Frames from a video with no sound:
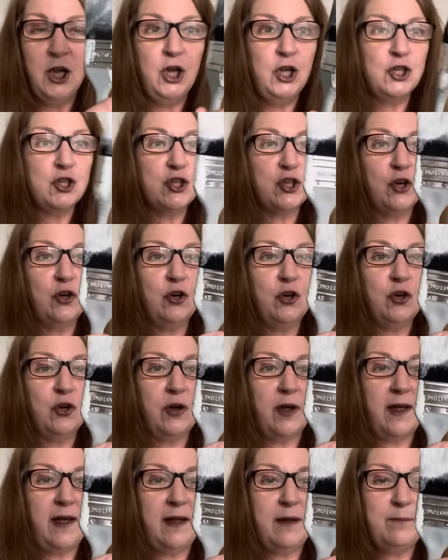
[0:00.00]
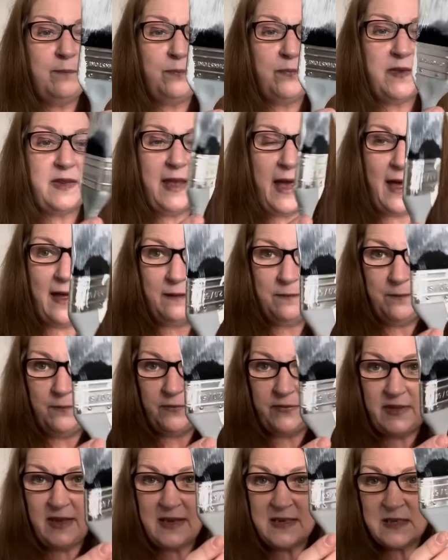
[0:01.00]
So yeah,
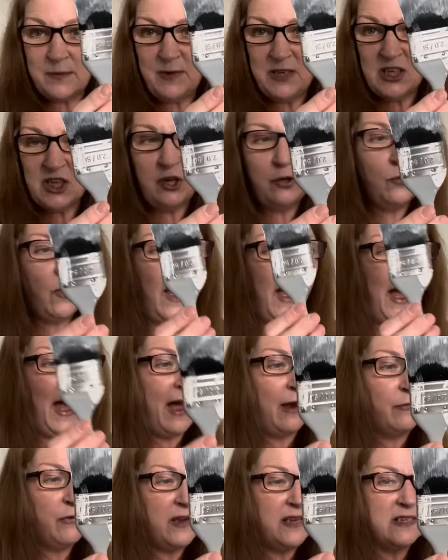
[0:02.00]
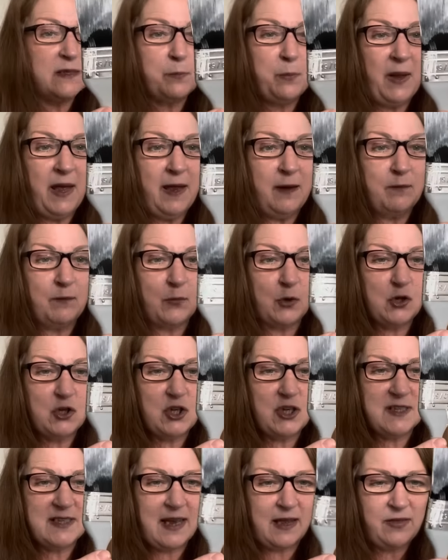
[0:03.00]
these are my two Harris
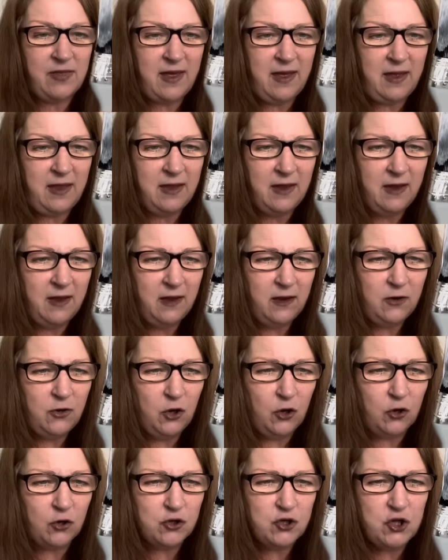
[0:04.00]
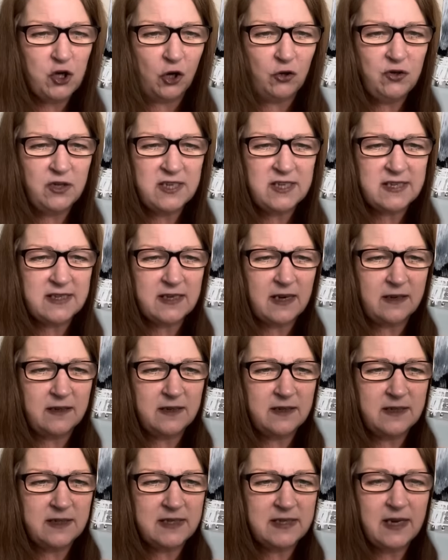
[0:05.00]
paintbrushes, are they? No,
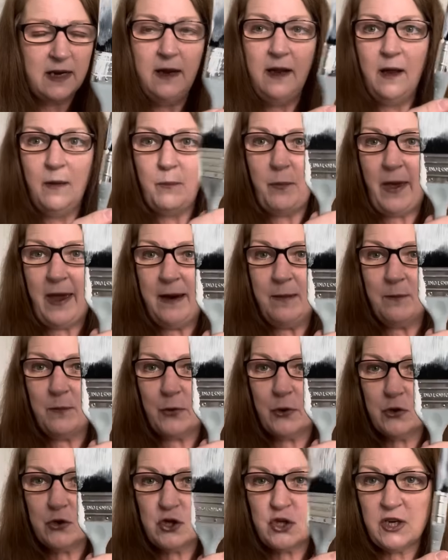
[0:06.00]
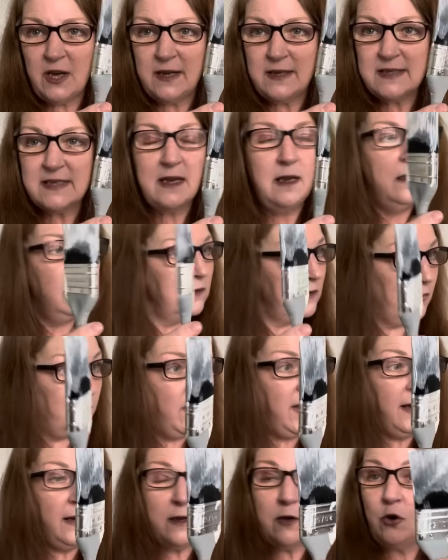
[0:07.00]
Johnston's paintbrushes. They're
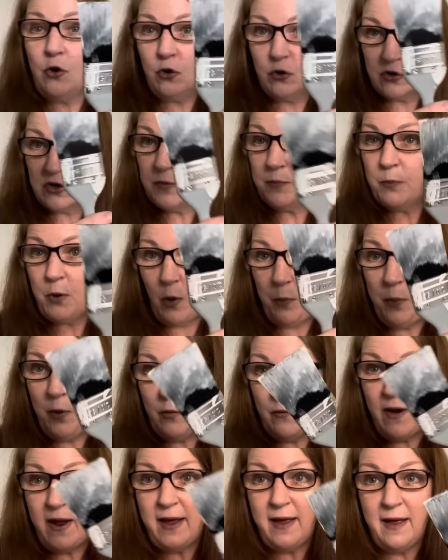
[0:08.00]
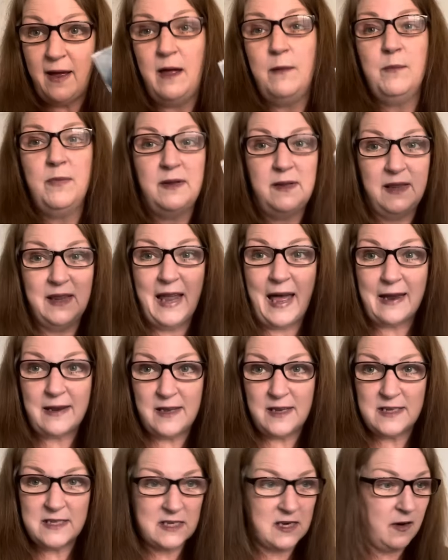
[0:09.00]
really good, proper rate them,
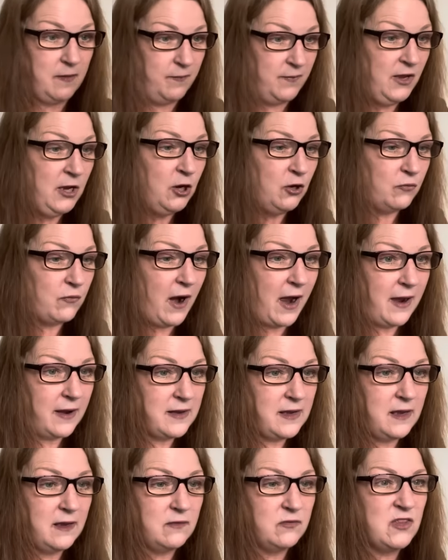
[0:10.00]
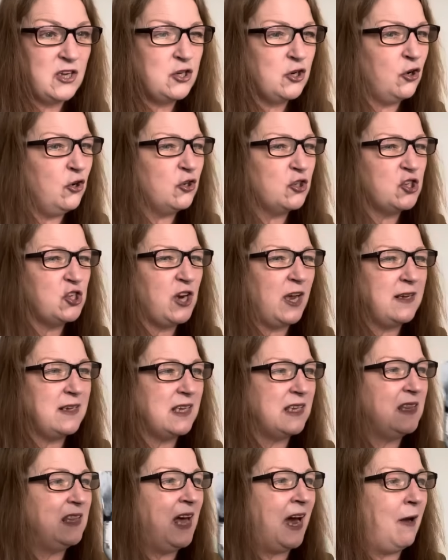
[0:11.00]
liked them. Right, they don't
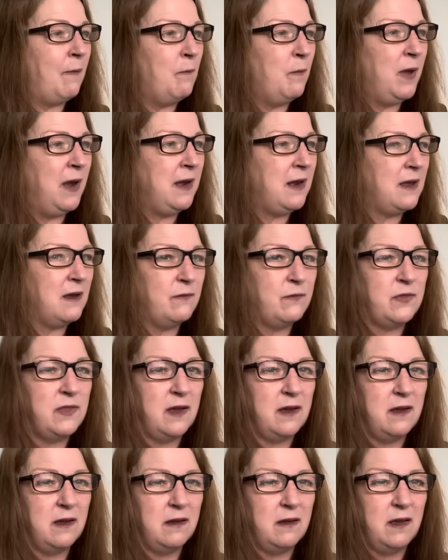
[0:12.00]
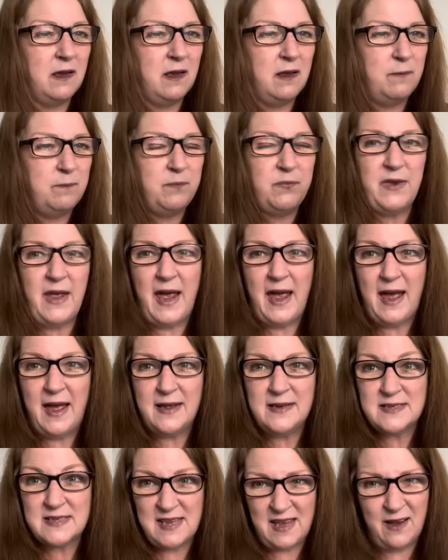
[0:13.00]
shed that many of the
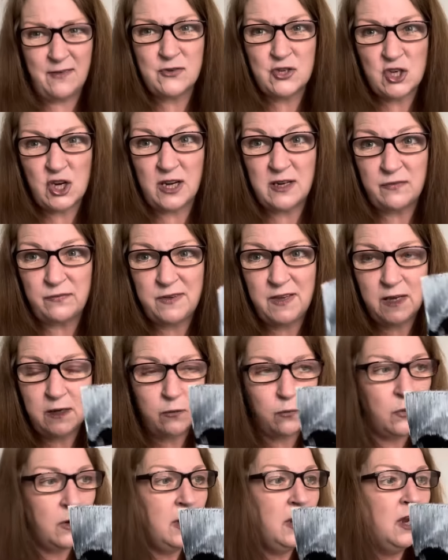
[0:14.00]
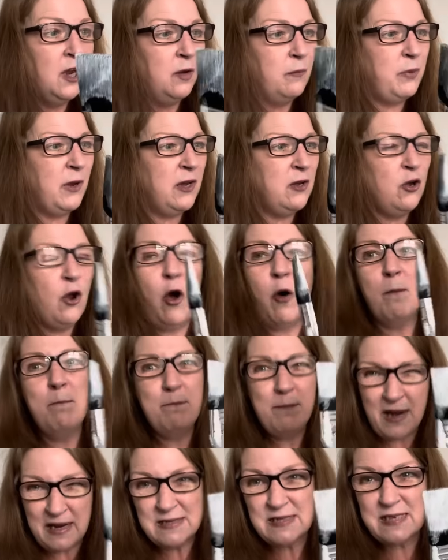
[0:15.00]
hairs. They have shed a few, but not
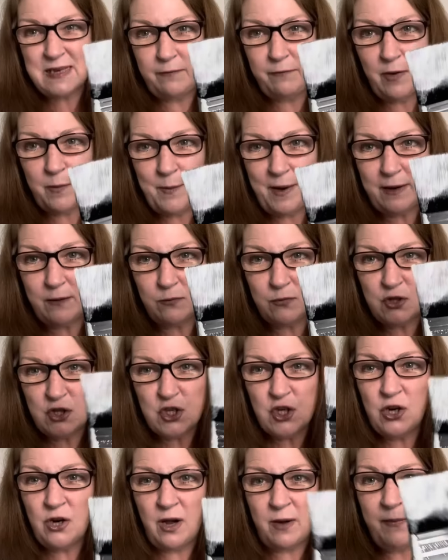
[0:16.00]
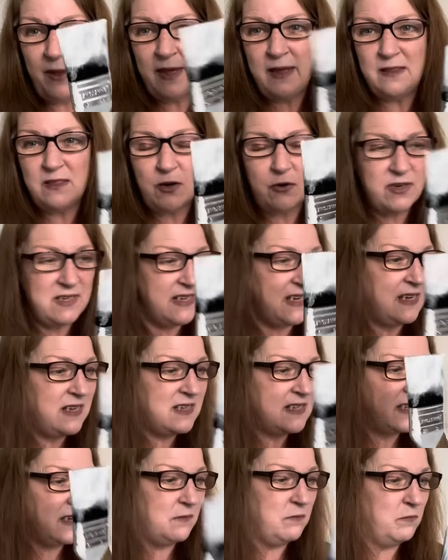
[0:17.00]
massive amounts, you know what I mean? They're a
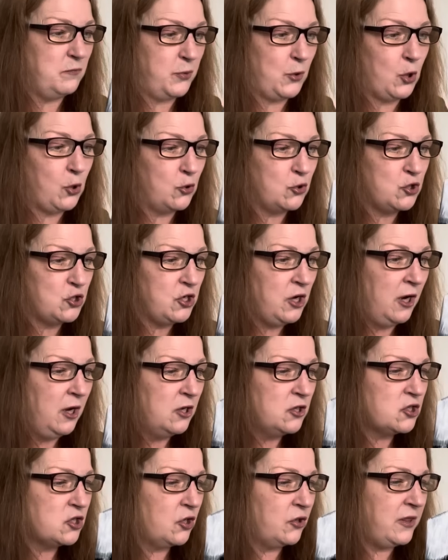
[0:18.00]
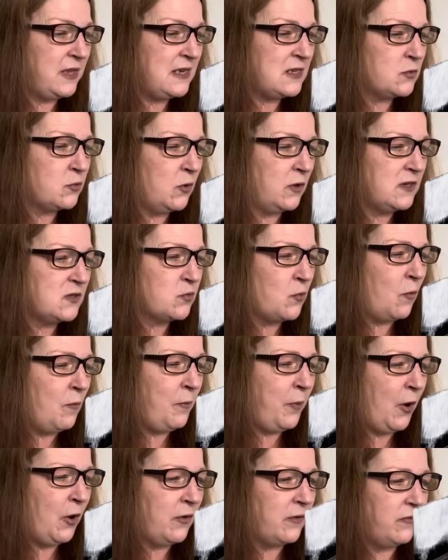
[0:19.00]
decent brush. So this one is
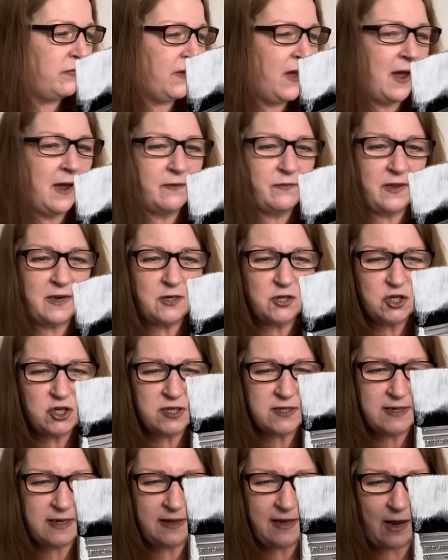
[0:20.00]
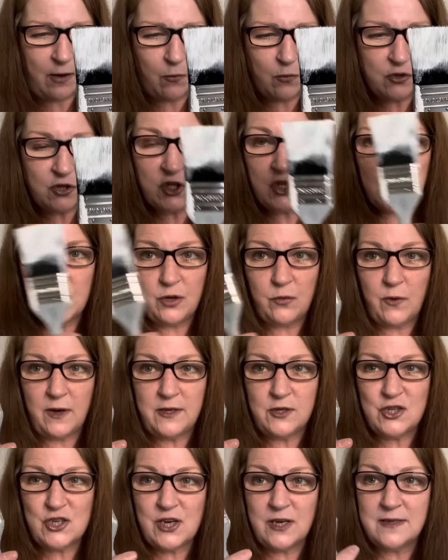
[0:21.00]
1.5 inches and that one's 2
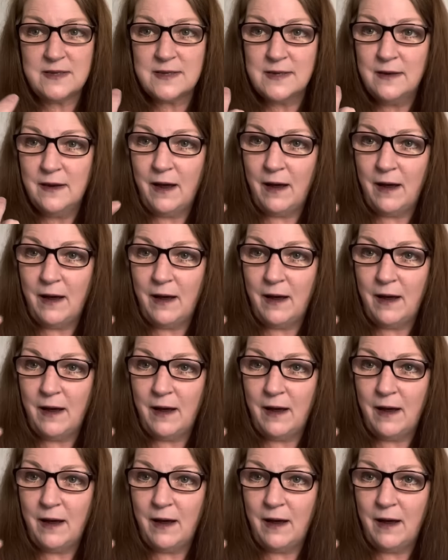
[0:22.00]
inches.